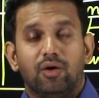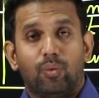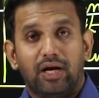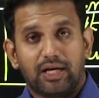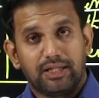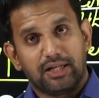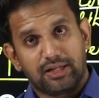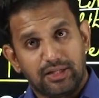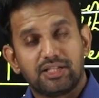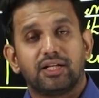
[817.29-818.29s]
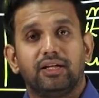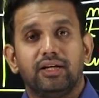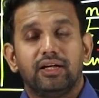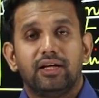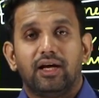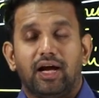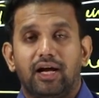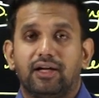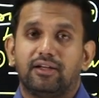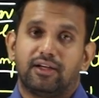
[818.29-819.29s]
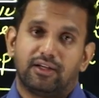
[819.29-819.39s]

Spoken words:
Vallakandarki telustadi, and